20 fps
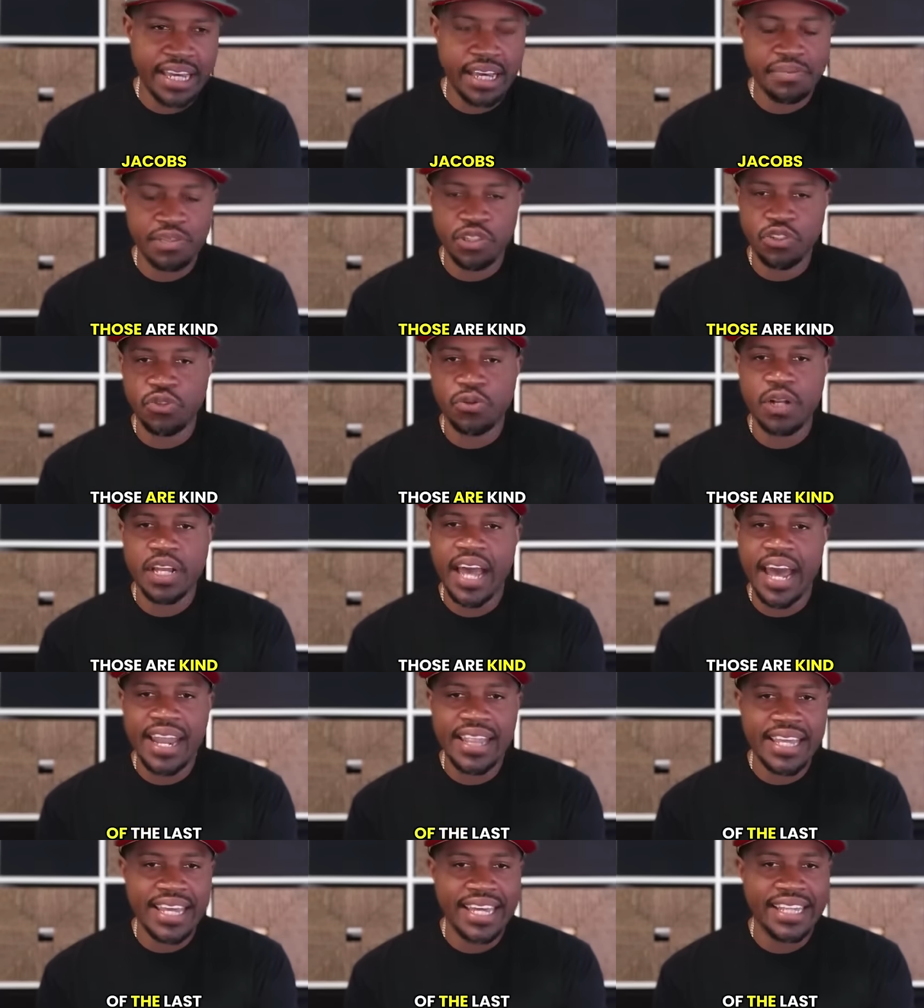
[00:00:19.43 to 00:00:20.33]
those are kind of the
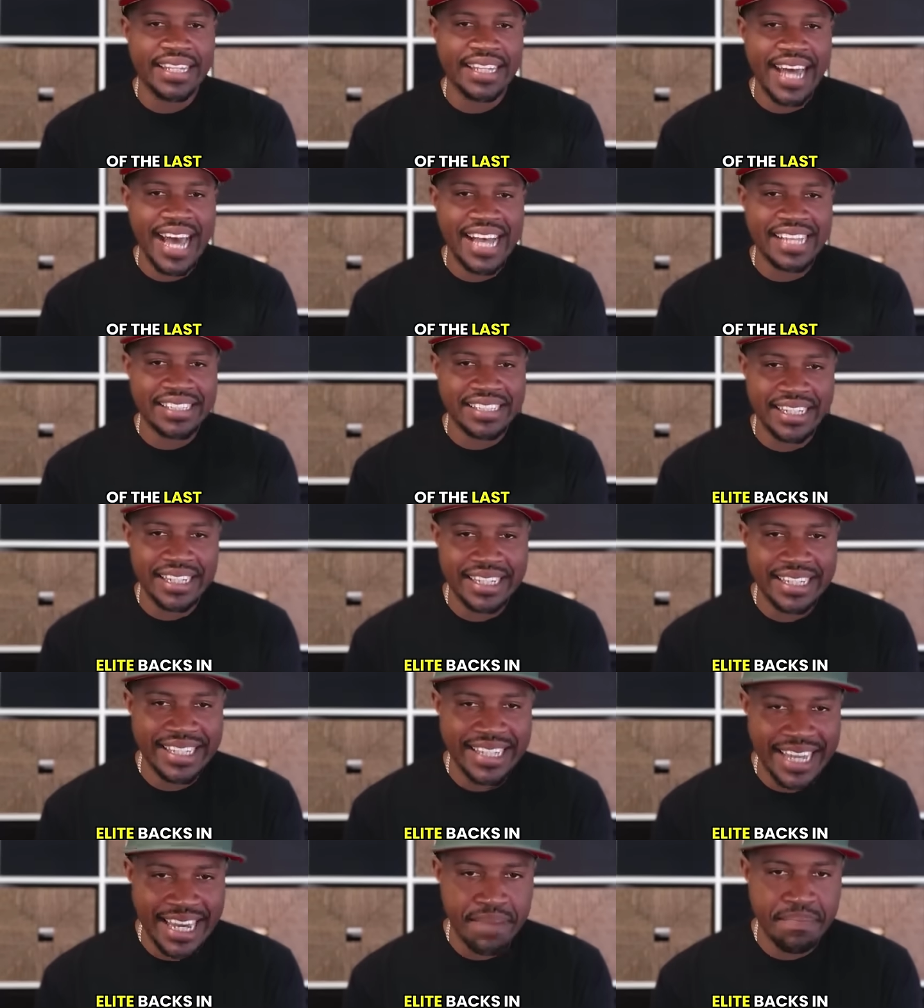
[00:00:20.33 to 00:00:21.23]
last
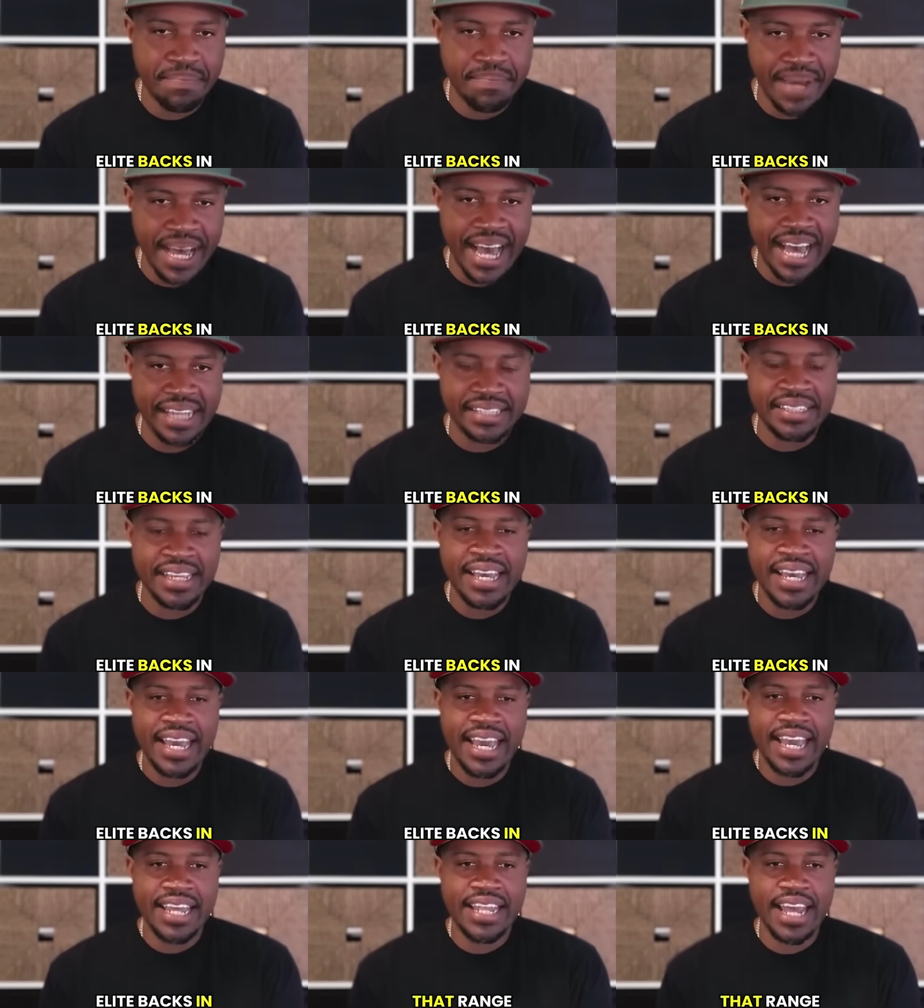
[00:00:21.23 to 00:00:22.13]
elite backs in
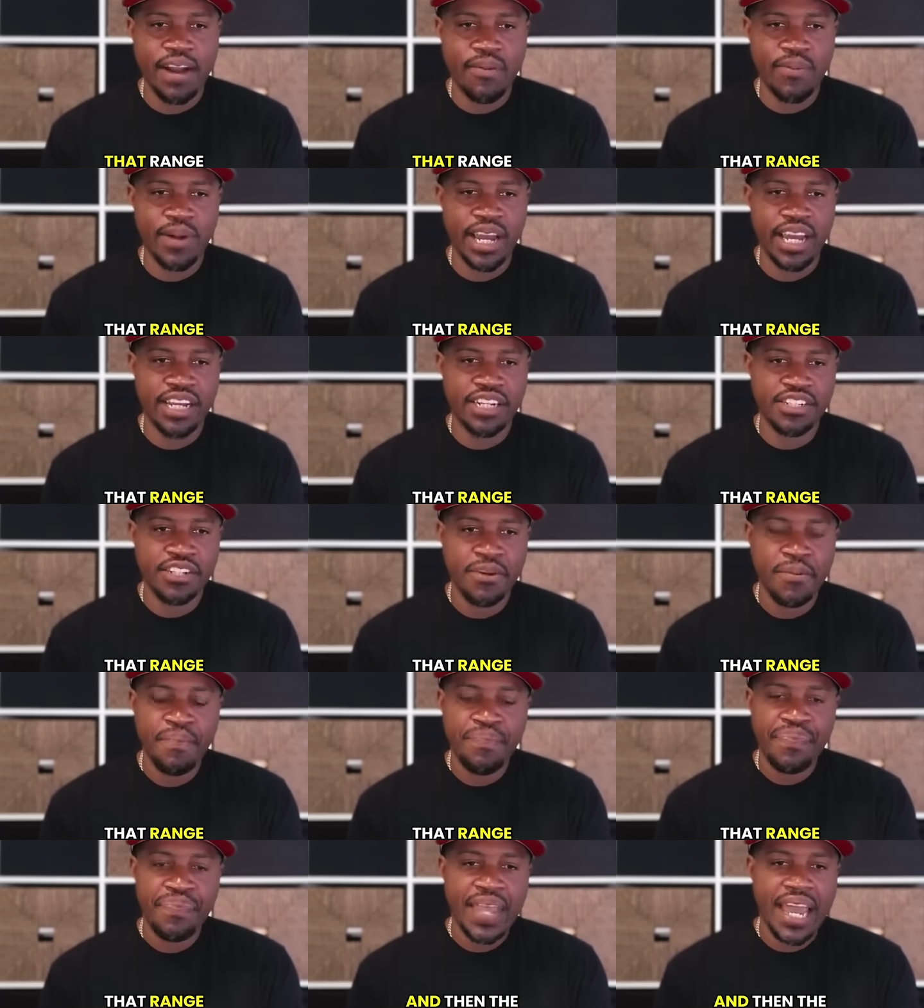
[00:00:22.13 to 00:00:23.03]
that range.
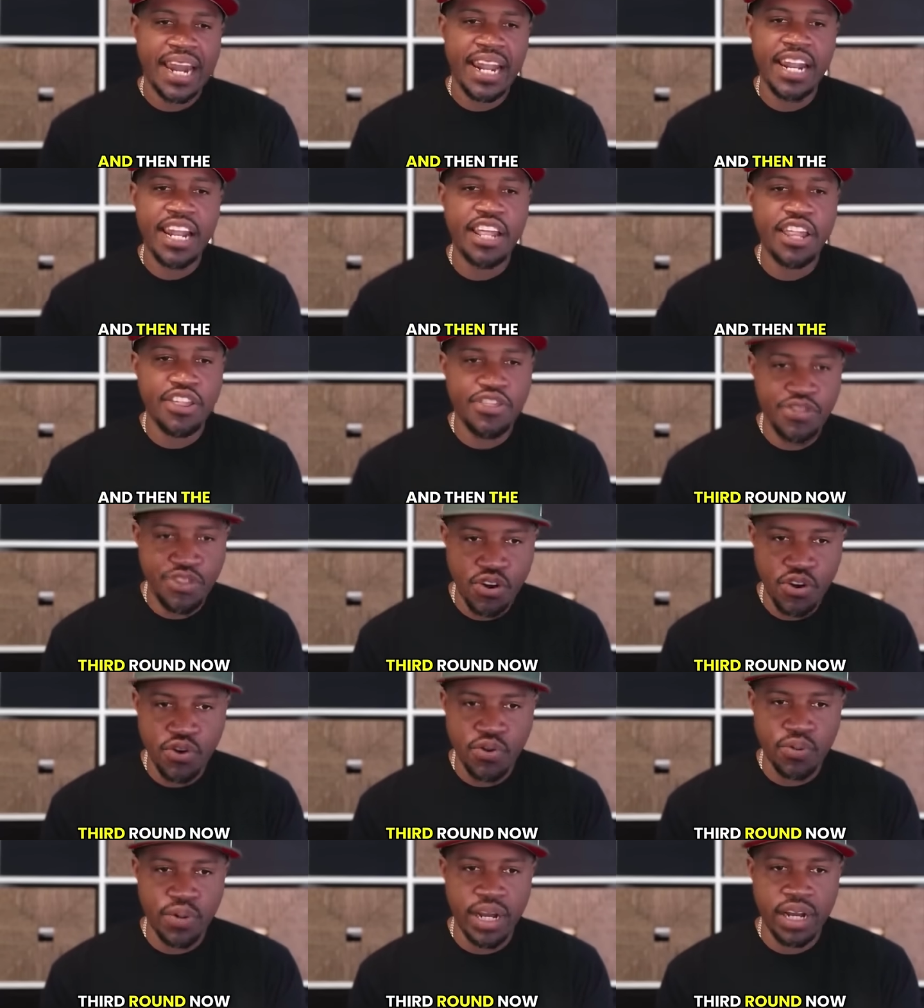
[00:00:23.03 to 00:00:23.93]
And then in the third
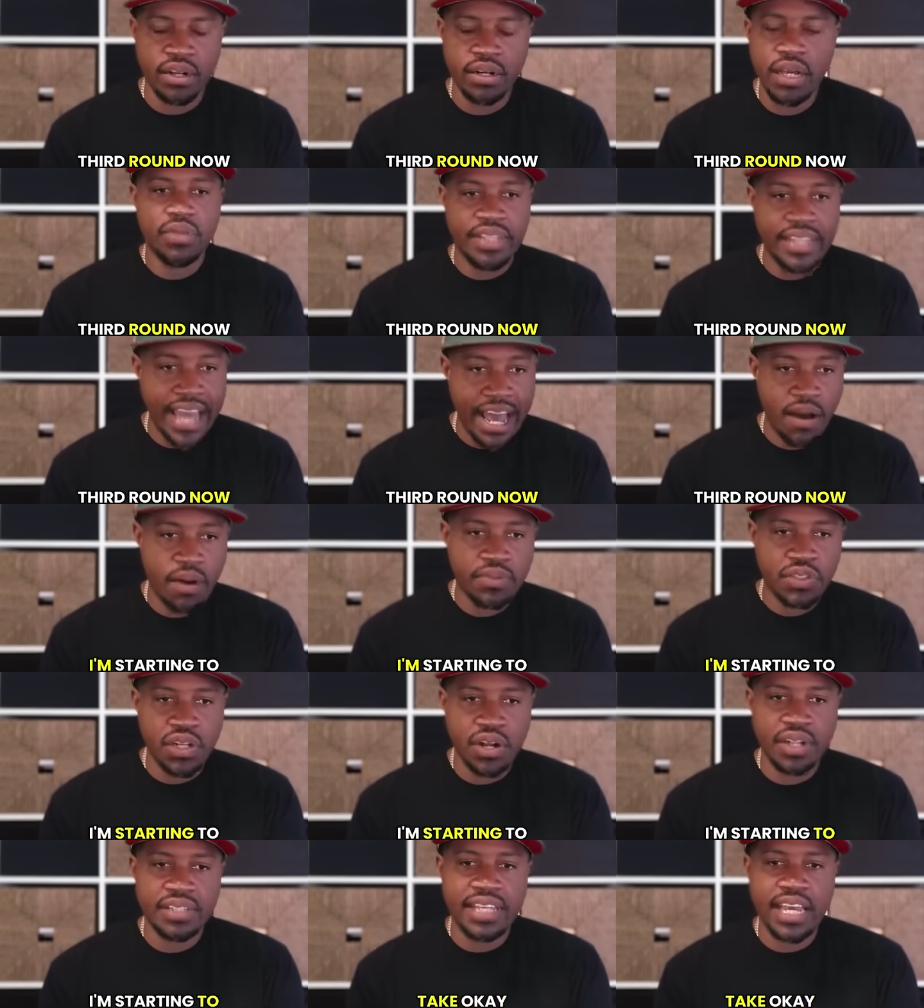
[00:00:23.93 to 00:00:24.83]
round, now I'm starting to
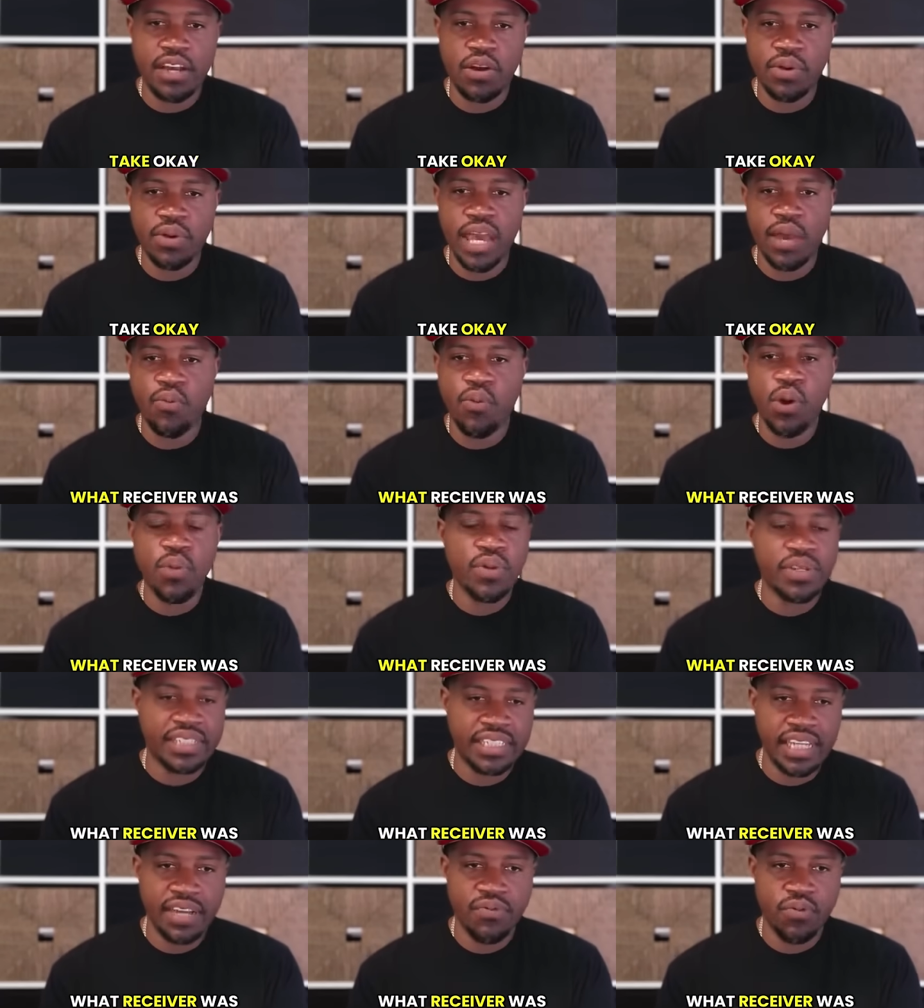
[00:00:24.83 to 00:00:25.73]
take, okay, what
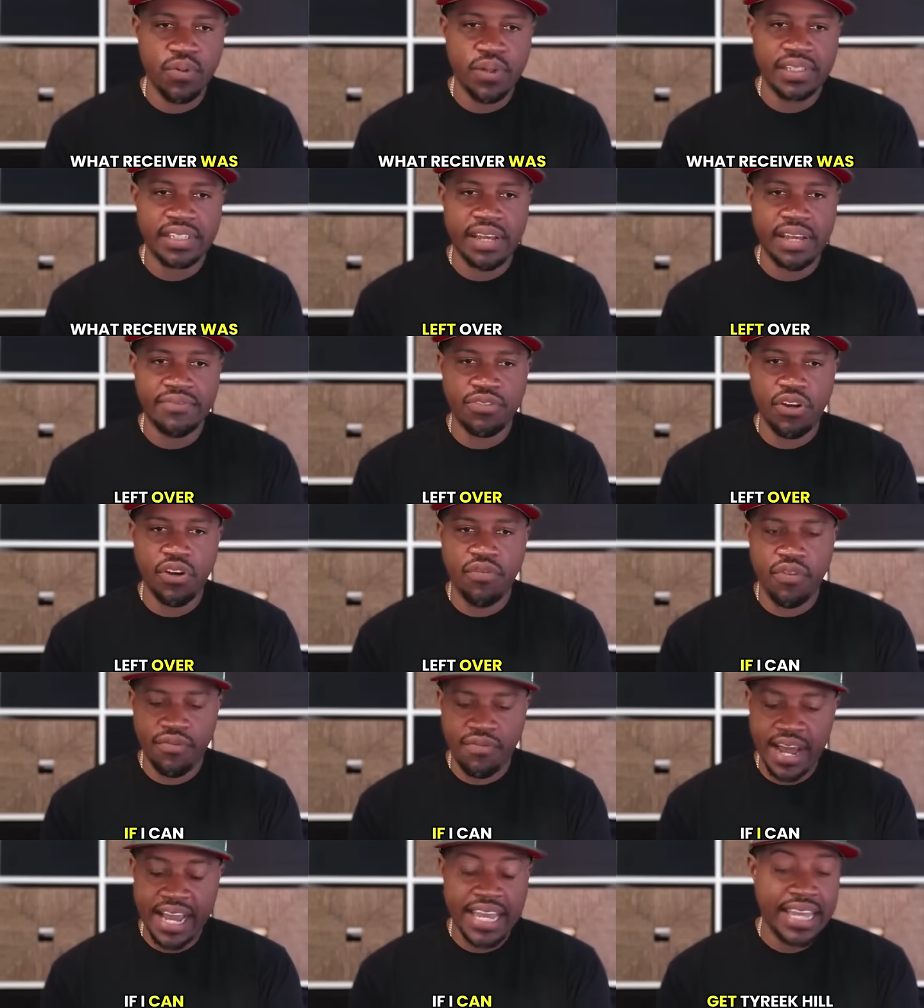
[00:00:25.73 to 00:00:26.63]
receiver was left over? If I can get